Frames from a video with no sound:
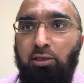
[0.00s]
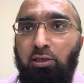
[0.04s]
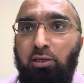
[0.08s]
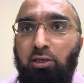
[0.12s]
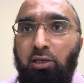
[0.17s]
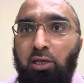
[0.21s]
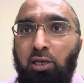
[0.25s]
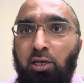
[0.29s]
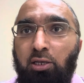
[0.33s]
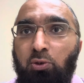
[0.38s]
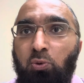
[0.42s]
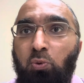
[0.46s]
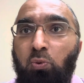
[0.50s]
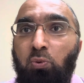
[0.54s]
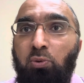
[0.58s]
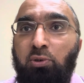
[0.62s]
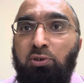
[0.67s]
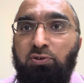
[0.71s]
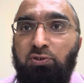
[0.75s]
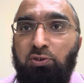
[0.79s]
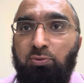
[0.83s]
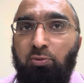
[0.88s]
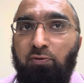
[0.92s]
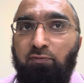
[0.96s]
and who were
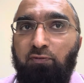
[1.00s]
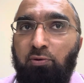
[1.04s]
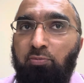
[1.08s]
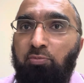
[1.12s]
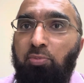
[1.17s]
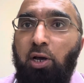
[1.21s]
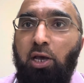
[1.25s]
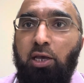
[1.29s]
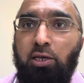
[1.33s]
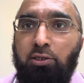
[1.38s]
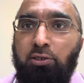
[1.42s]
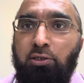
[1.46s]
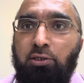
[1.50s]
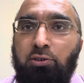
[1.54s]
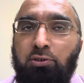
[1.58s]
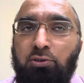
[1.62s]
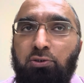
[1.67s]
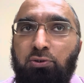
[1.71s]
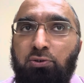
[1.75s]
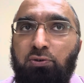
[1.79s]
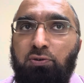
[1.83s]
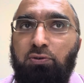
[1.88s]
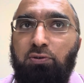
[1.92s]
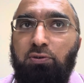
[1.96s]
some of the
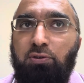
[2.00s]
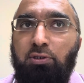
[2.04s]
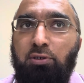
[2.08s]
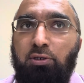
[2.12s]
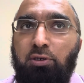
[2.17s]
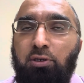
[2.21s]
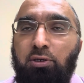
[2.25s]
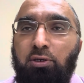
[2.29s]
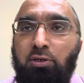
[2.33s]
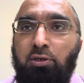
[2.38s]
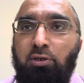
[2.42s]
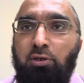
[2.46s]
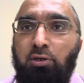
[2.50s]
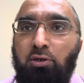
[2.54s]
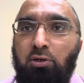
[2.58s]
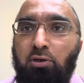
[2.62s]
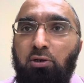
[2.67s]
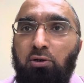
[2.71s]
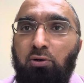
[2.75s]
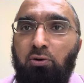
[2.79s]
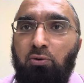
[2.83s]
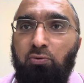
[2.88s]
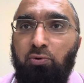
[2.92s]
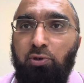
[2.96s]
pioneers
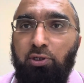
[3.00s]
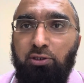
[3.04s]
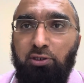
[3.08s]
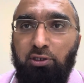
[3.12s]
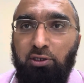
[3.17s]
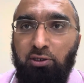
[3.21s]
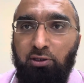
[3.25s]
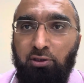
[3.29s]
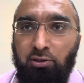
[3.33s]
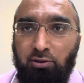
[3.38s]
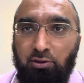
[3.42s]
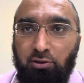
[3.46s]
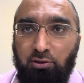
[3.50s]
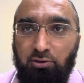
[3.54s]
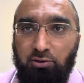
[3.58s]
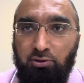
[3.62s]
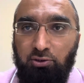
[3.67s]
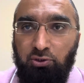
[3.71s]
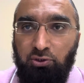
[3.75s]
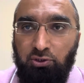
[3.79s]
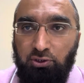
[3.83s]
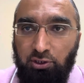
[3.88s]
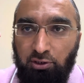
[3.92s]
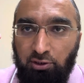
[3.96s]
who really
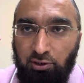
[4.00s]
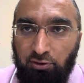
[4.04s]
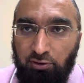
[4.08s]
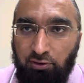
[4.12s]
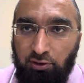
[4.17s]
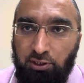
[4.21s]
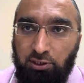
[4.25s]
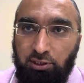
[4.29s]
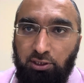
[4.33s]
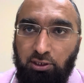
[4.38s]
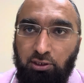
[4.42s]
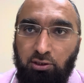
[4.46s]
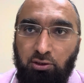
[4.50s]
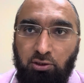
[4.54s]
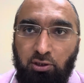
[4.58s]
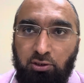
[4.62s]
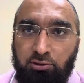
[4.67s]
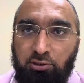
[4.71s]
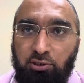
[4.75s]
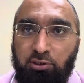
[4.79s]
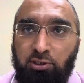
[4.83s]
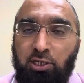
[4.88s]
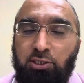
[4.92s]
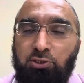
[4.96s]
started thinking along
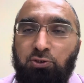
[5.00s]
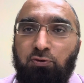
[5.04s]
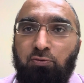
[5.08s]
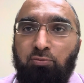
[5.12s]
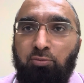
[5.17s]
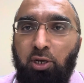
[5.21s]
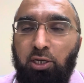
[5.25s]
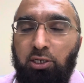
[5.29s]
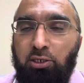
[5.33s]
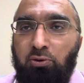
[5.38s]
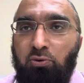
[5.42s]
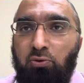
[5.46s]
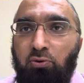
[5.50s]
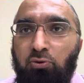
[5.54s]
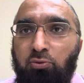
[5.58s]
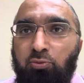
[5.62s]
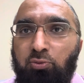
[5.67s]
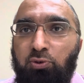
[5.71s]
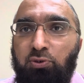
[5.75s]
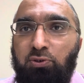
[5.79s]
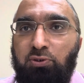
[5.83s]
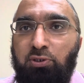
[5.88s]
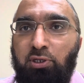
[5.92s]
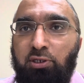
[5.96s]
the lines of
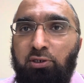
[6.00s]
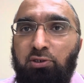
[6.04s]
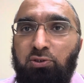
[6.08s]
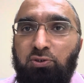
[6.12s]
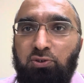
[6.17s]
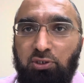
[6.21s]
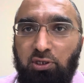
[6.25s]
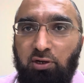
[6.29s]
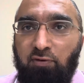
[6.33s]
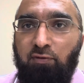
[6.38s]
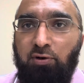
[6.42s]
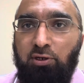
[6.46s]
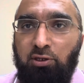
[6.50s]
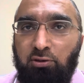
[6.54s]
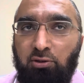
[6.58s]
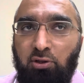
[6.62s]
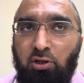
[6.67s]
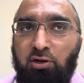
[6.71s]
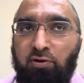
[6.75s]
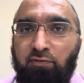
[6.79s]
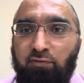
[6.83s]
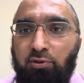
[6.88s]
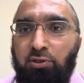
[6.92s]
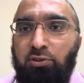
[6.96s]
microbes and discovered a lot
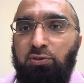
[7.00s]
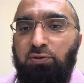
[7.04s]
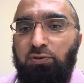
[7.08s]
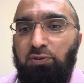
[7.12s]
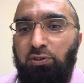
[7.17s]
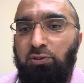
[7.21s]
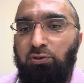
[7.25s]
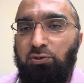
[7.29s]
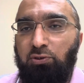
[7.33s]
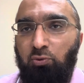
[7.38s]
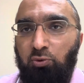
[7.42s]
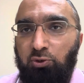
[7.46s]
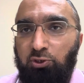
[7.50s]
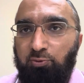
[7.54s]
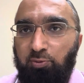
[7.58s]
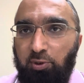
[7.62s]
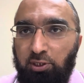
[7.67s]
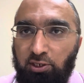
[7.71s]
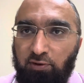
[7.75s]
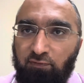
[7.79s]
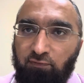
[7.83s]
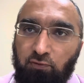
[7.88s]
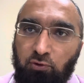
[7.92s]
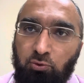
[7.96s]
of these things. So we'll
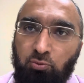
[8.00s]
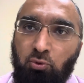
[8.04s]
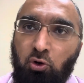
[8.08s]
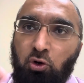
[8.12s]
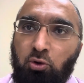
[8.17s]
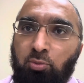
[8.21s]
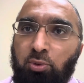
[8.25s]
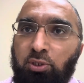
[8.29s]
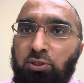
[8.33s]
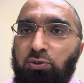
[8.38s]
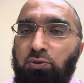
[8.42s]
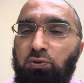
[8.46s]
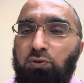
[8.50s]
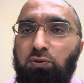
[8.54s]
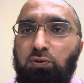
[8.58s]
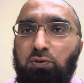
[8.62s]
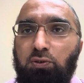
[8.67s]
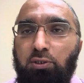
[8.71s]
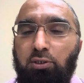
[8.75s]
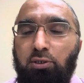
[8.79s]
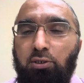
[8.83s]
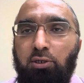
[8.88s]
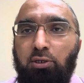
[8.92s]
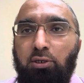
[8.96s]
spend a few moments
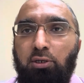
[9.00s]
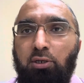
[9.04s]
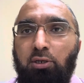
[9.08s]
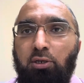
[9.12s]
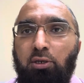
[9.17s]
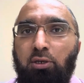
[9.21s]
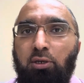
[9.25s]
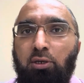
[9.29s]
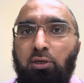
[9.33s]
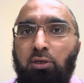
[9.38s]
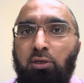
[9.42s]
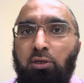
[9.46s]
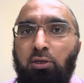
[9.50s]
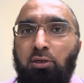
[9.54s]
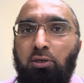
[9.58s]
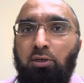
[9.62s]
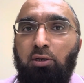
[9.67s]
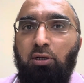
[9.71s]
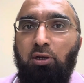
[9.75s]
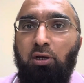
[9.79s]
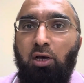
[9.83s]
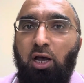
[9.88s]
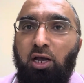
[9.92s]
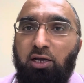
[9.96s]

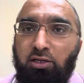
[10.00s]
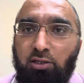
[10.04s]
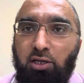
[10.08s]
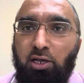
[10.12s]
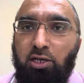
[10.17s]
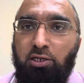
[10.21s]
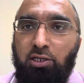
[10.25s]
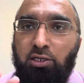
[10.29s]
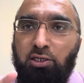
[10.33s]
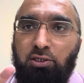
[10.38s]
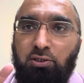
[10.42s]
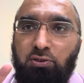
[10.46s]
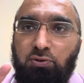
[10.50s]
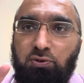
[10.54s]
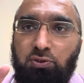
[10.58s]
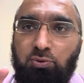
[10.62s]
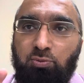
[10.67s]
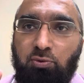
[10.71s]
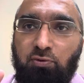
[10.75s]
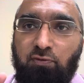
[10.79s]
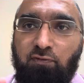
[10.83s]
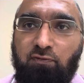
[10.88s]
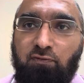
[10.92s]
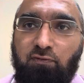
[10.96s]
highlighting some
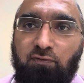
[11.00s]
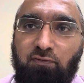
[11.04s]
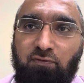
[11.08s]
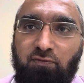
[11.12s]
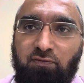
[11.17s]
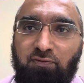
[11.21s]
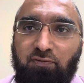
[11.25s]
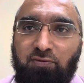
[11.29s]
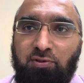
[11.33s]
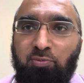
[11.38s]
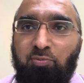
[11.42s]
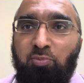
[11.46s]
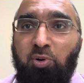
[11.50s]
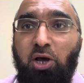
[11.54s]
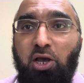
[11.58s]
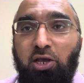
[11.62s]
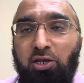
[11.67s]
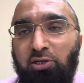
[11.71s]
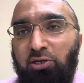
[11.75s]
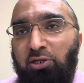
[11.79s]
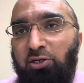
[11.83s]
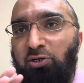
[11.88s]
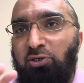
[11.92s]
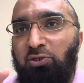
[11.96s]
of the
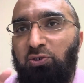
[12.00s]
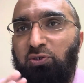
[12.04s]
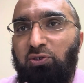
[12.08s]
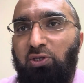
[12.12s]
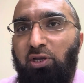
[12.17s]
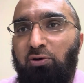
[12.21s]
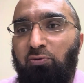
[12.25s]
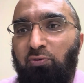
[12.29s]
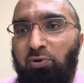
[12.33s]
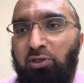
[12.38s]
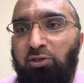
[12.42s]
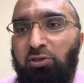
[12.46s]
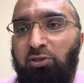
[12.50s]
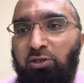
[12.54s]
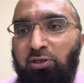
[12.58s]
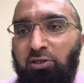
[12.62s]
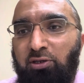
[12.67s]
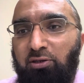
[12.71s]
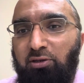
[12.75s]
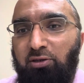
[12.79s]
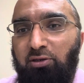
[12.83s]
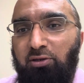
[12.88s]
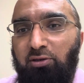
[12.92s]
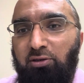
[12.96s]
pioneers that
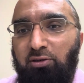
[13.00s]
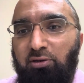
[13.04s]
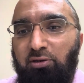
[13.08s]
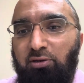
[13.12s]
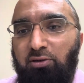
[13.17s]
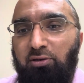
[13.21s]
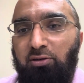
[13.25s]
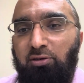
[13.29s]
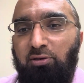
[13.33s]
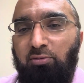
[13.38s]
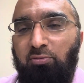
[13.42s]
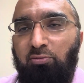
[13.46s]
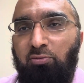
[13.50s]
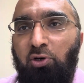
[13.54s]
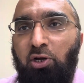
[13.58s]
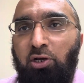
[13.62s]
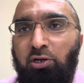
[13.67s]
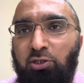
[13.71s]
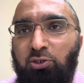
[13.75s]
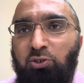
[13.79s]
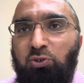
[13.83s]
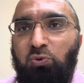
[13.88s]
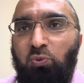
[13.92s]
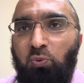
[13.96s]
really brought
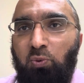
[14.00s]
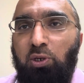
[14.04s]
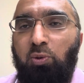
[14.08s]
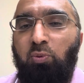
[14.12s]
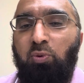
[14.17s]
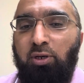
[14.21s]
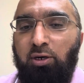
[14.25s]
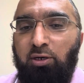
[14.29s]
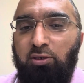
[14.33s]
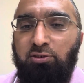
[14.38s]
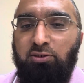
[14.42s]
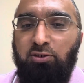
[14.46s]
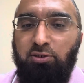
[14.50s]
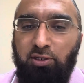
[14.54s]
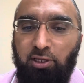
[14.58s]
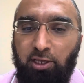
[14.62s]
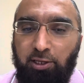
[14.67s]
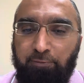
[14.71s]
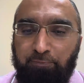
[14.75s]
us to where we are today.